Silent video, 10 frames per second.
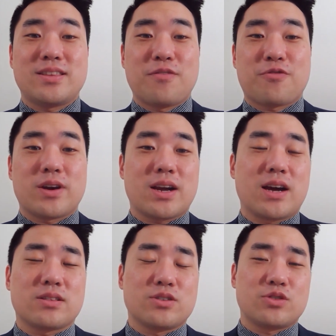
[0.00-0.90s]
different
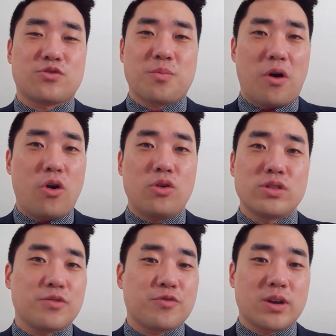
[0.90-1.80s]
doctors from all
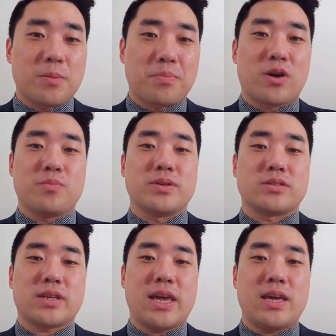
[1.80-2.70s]
different departments
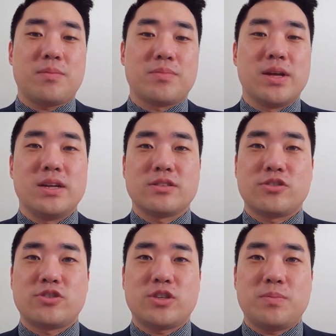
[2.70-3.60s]
came to
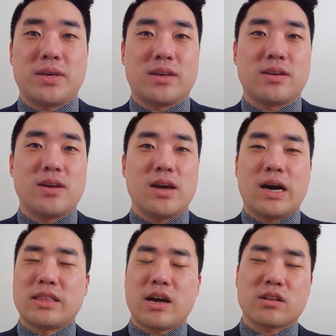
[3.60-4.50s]
see me.
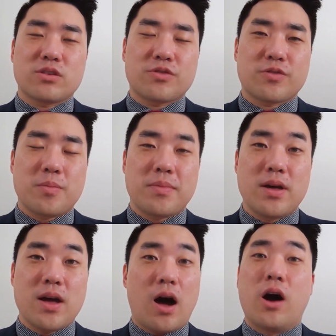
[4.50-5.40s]
A doctor from
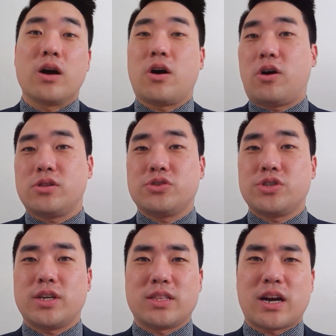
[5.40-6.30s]

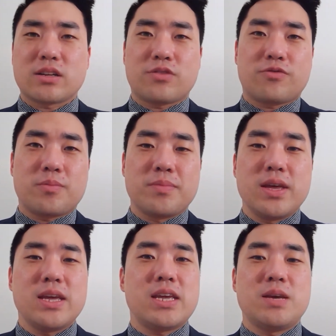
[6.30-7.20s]
oncology, a doctor from
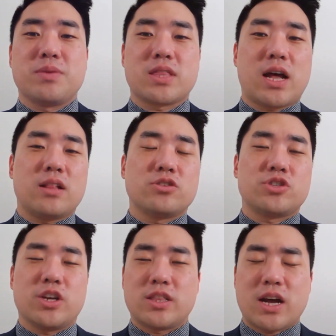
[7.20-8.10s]

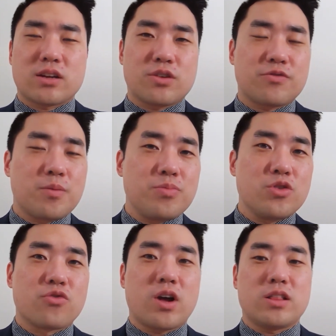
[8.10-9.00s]
hematology, a doctor from
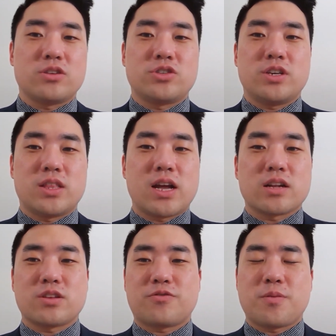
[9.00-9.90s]
neurology, a
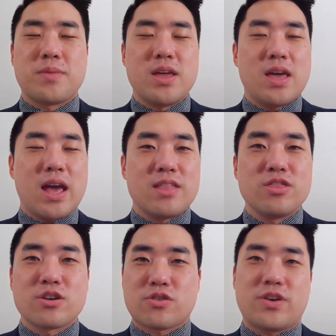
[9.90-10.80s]
doctor from
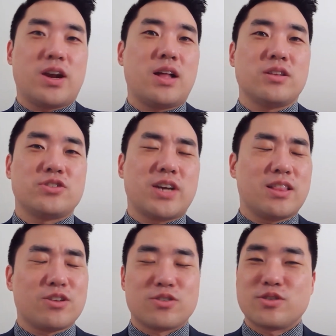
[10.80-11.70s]
endocrinology. I
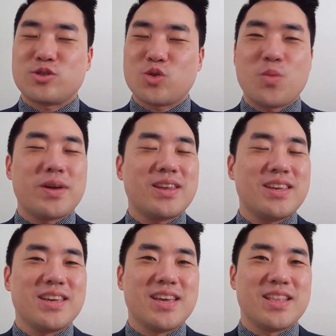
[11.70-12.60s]
learned so
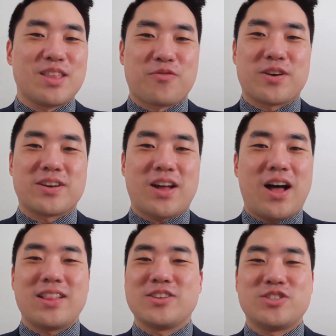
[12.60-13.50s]
many different
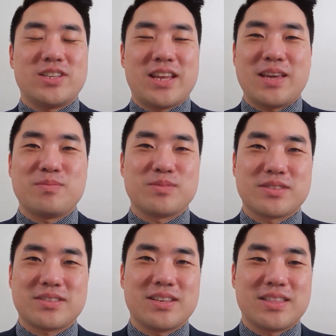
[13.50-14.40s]
ology
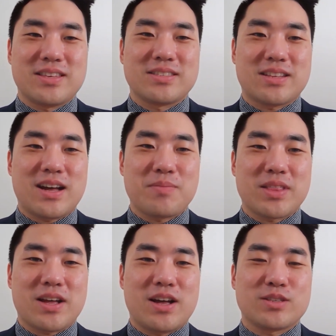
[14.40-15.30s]
names this time at
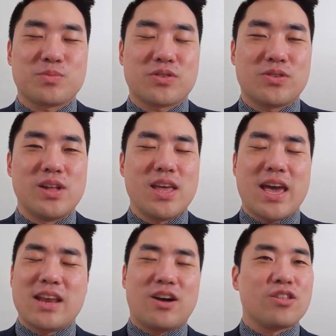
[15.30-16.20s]
the hospital,
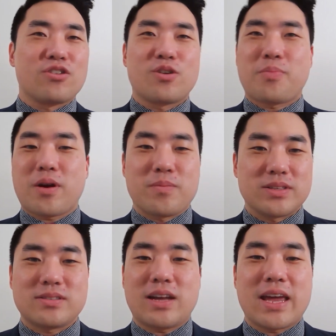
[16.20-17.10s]
and other
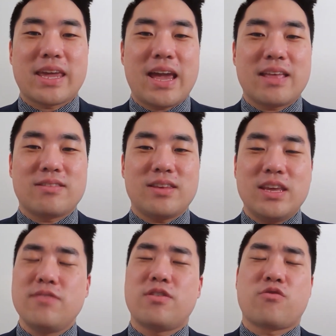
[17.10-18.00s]
departments I can't
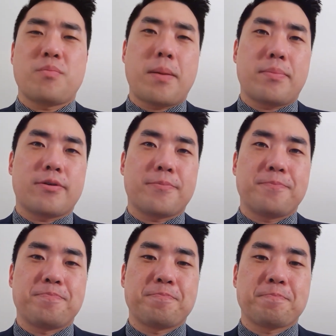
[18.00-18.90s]
even remember.
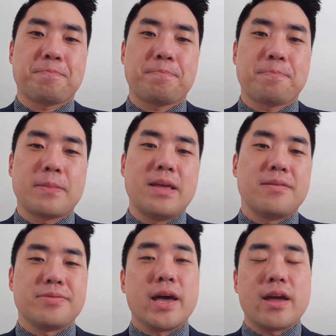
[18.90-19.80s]

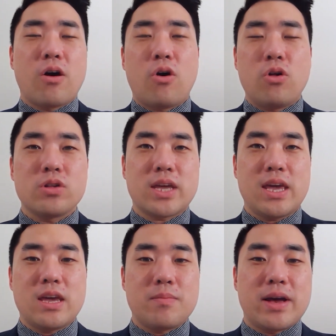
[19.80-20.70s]
They all
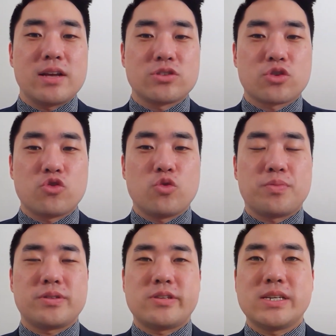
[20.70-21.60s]
came as a
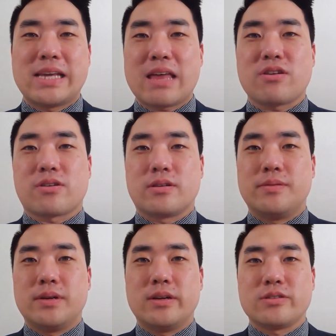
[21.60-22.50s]
group together
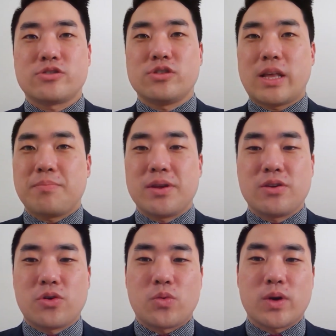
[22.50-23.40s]
to let me
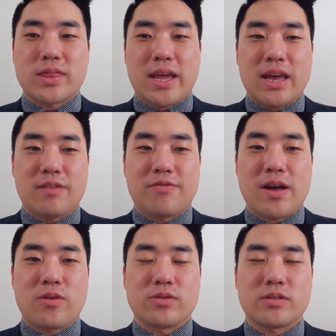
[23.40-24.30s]
know what they had found